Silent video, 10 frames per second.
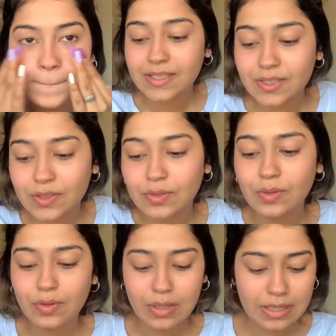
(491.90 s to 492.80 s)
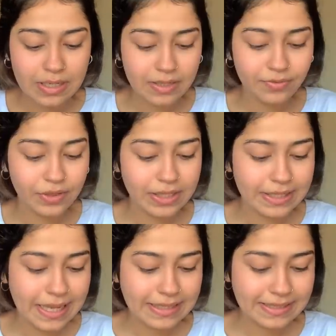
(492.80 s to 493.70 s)
So for the
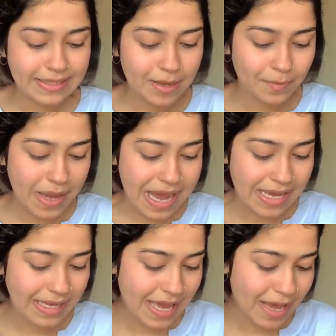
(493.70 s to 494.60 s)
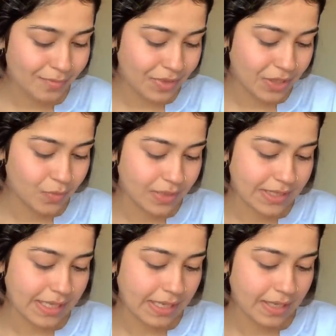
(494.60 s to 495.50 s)
next step, I am
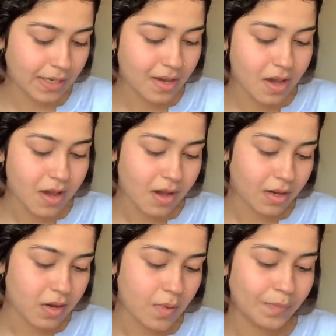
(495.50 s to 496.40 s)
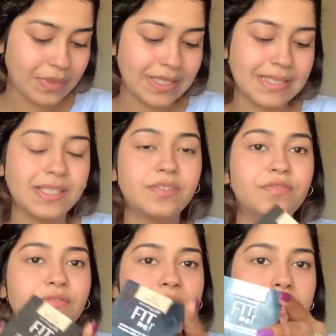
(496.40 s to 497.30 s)
using this
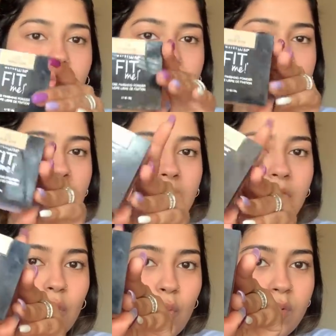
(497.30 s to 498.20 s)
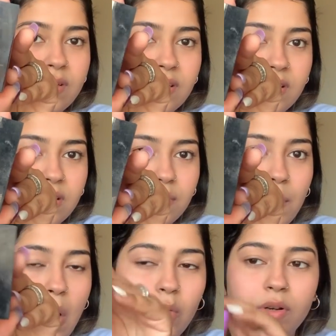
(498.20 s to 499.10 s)
Fit Me Ka
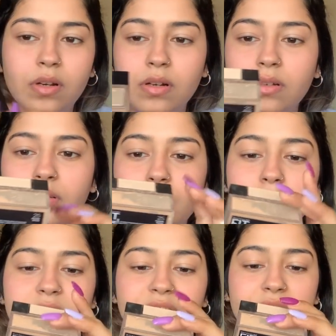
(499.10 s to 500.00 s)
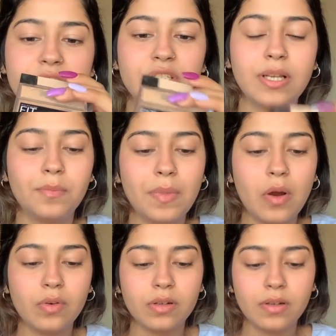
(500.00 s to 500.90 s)
loose finishing
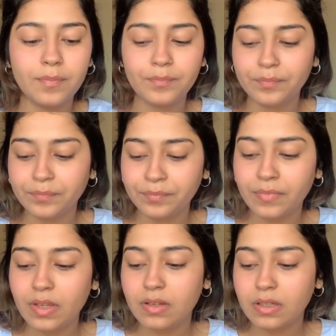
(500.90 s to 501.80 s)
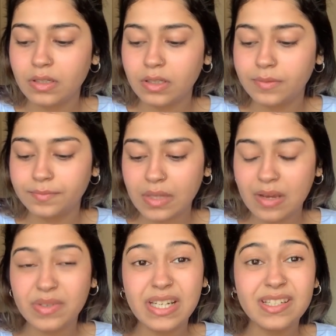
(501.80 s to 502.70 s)
powder.
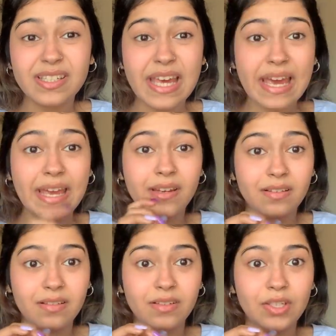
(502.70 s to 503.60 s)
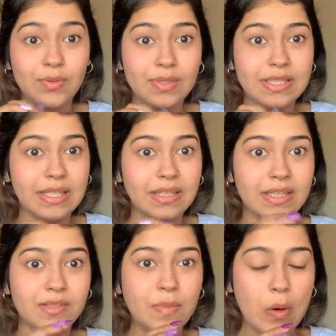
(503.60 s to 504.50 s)
I'm really scared using
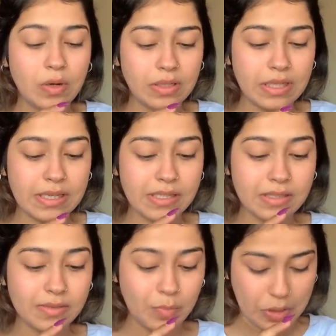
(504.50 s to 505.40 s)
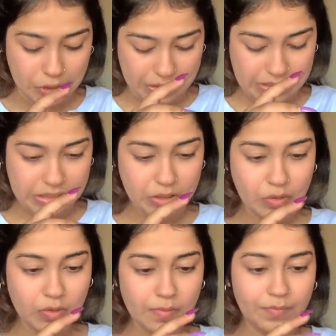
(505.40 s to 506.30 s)
these powder thingies, because you
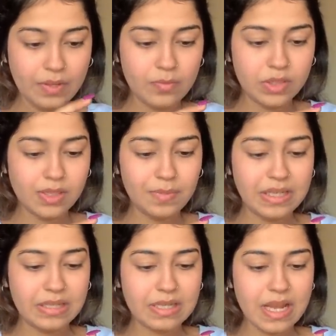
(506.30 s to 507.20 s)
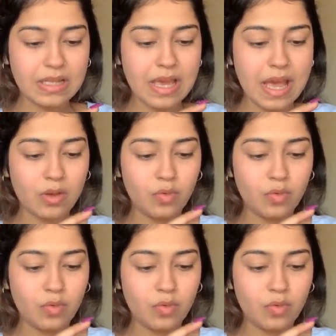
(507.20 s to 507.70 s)
know, sab gir jata hai